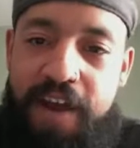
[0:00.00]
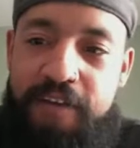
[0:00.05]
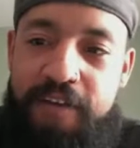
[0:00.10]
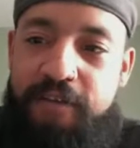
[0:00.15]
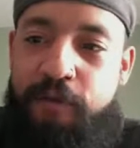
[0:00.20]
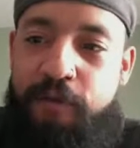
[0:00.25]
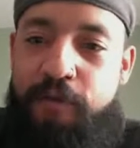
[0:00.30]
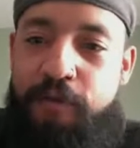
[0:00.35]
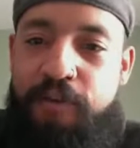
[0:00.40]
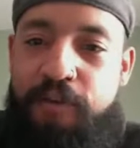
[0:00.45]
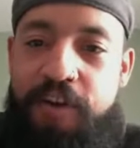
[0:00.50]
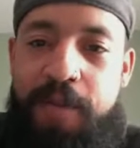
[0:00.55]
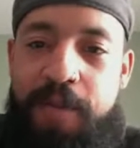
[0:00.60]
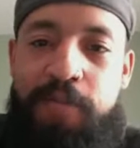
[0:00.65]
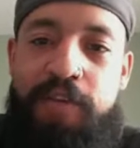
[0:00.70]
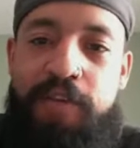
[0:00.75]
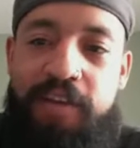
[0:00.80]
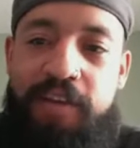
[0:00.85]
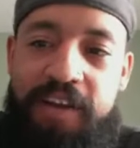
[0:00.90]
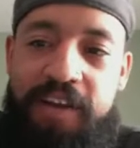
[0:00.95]
So there's a
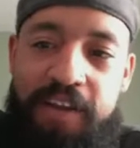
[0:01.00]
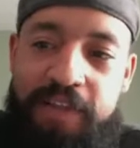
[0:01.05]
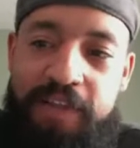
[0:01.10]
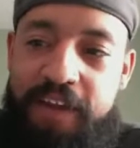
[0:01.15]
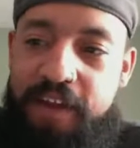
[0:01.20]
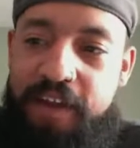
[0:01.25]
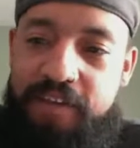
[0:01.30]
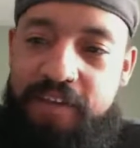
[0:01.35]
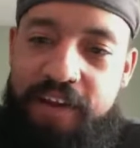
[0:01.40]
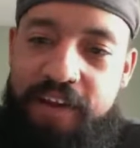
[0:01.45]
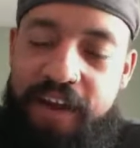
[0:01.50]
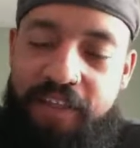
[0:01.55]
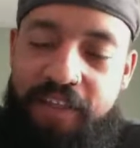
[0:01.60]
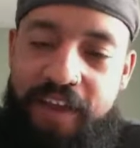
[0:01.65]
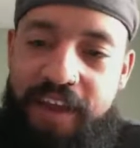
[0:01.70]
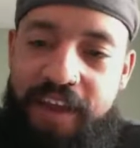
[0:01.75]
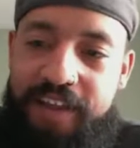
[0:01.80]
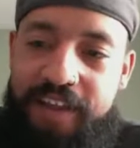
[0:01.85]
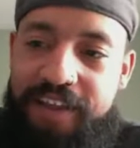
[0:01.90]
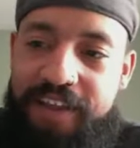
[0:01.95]
couple of neat things that I
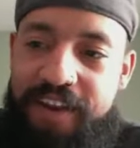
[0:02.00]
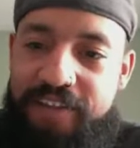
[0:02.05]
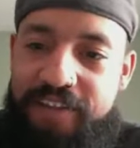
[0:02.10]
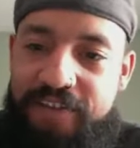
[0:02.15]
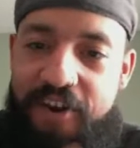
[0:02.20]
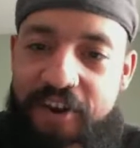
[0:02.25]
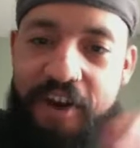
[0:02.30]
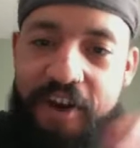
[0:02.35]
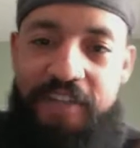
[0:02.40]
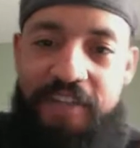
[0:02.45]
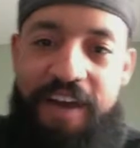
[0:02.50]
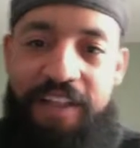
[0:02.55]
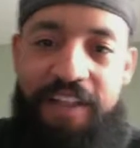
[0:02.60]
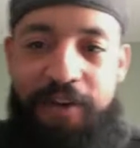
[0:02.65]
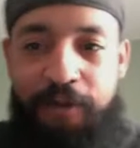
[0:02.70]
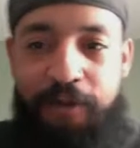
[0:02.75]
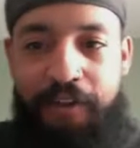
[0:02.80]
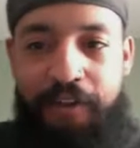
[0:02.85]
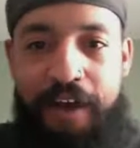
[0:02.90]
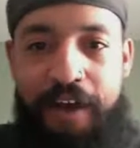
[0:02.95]
like that it's on that
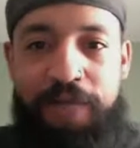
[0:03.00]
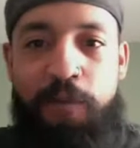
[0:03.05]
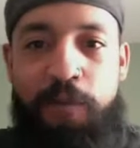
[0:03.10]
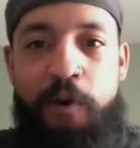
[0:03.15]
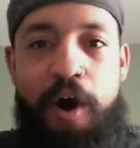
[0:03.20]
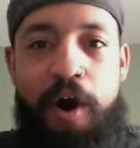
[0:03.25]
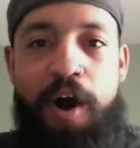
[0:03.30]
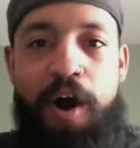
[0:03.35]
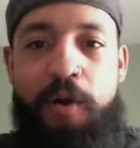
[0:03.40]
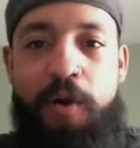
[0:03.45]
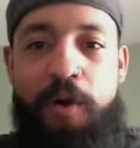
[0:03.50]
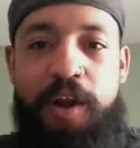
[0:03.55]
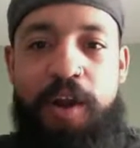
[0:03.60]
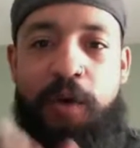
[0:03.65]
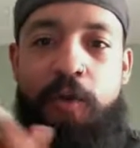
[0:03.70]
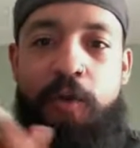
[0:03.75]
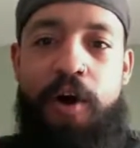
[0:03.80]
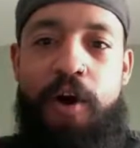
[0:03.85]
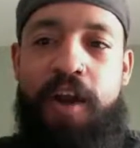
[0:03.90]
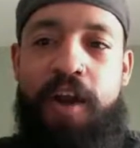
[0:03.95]
little left walk while
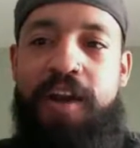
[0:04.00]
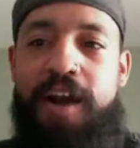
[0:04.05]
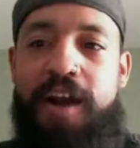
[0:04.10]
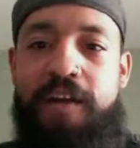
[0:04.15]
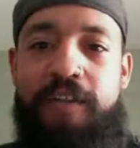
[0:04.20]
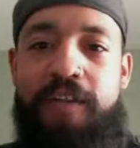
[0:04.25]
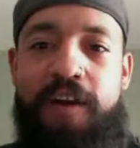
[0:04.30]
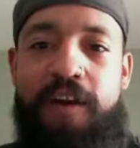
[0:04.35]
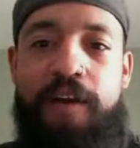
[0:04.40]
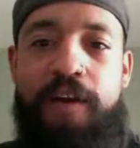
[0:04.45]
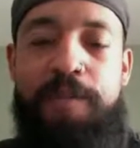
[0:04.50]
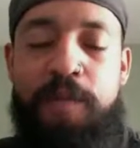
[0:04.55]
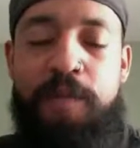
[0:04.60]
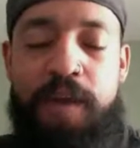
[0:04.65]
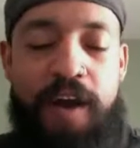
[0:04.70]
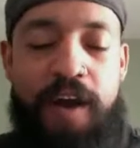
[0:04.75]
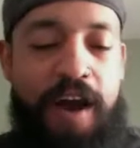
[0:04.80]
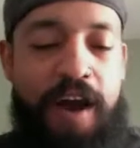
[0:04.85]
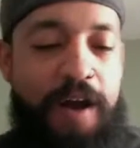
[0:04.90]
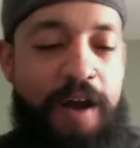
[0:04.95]
you're walking down there.
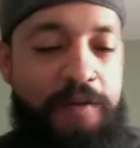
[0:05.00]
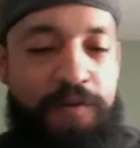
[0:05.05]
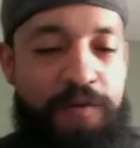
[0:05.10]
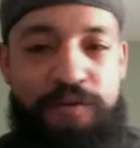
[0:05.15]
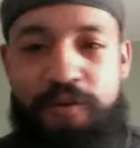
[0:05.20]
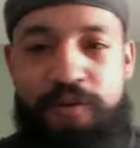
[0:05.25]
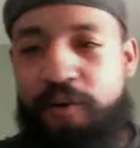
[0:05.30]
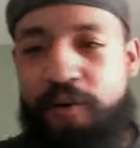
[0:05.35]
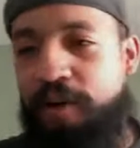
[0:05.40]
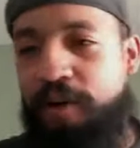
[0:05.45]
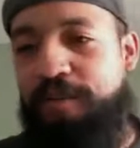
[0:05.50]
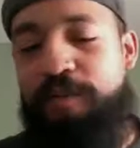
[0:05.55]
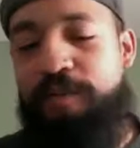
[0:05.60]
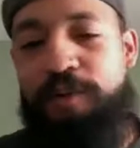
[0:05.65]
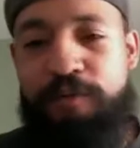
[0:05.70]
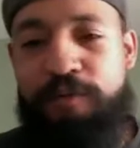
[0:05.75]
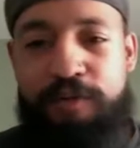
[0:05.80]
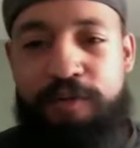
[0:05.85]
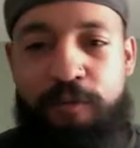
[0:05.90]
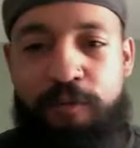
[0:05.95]
There's an awesome
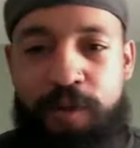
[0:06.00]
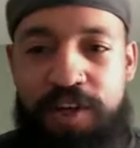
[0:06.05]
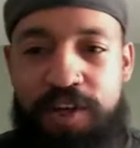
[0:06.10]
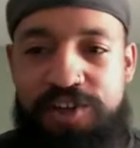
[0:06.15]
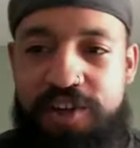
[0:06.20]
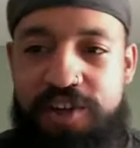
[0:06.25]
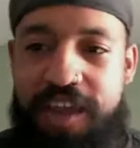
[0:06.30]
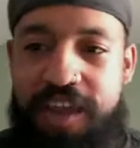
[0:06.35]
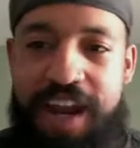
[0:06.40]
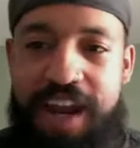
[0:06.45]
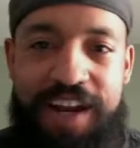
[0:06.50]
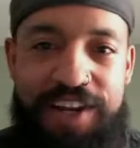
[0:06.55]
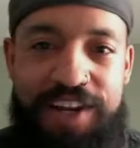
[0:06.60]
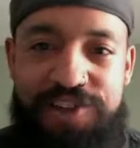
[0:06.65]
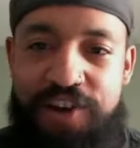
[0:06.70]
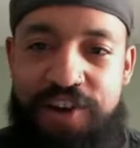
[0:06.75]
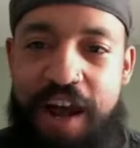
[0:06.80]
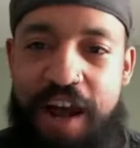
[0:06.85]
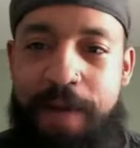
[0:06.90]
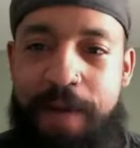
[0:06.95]
little sweet candy
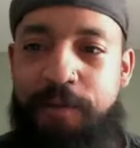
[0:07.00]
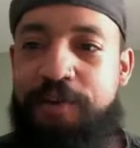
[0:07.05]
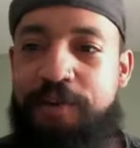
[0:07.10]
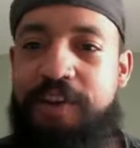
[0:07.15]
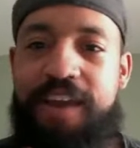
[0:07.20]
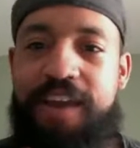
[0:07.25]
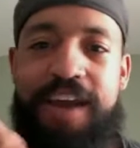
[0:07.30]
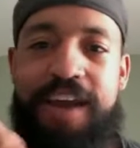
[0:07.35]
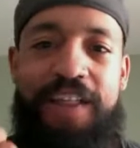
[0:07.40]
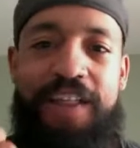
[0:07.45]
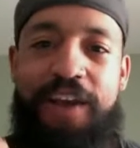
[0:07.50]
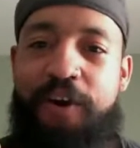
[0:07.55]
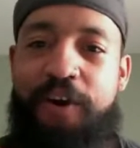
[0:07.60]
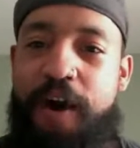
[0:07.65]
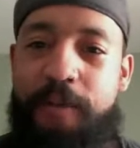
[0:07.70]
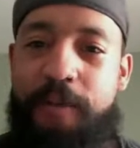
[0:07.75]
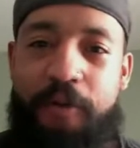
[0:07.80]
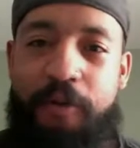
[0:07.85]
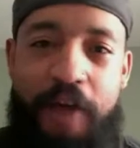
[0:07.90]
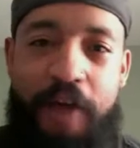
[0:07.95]
shop where you can get like
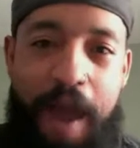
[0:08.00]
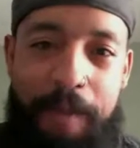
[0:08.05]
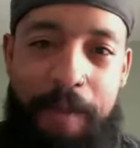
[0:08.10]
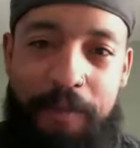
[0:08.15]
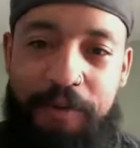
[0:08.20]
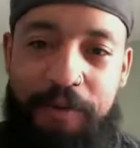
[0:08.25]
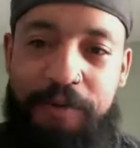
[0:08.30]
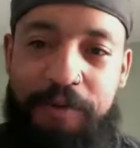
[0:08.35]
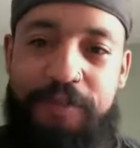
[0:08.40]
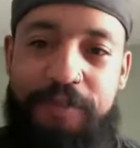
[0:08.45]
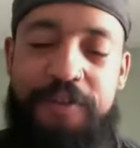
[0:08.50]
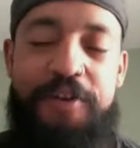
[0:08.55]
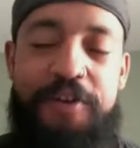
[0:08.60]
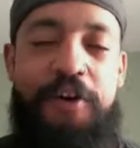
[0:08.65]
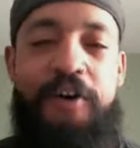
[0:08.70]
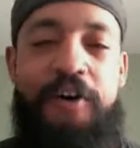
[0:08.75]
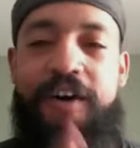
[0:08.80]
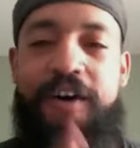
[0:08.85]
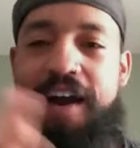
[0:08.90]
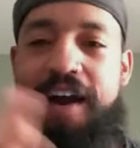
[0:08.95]
caramel apples,
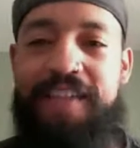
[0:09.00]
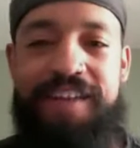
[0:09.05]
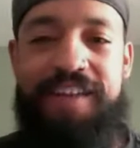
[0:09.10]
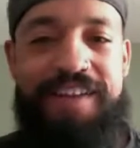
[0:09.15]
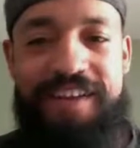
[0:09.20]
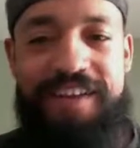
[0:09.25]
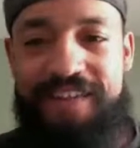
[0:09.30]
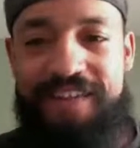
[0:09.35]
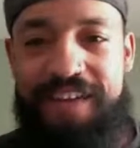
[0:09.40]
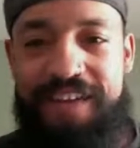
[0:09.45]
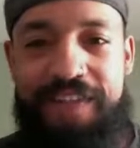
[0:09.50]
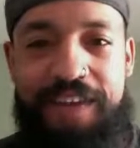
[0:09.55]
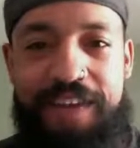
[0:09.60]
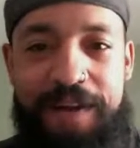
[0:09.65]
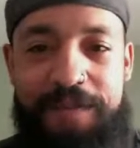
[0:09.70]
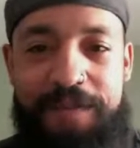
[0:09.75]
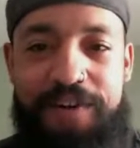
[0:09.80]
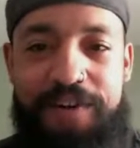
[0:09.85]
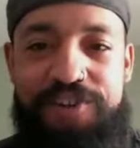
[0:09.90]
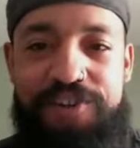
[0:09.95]
all kinds of Disney
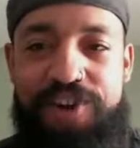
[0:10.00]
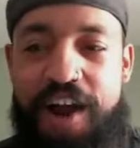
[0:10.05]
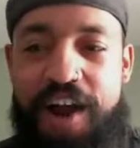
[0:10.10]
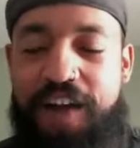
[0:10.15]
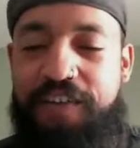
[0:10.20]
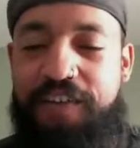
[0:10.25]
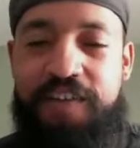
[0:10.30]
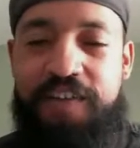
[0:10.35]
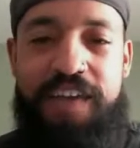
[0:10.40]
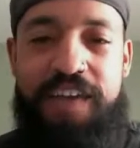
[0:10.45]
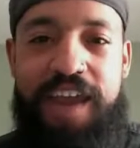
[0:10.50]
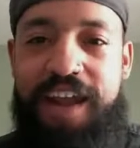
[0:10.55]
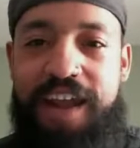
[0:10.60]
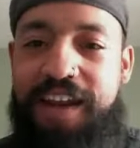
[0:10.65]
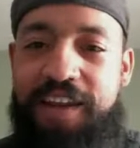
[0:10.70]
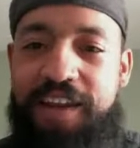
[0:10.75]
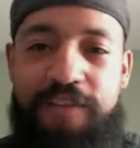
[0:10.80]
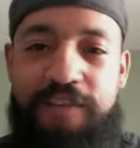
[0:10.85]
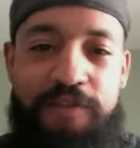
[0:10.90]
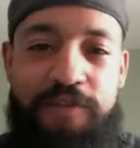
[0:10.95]
themed chocolates,
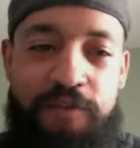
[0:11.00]
candies.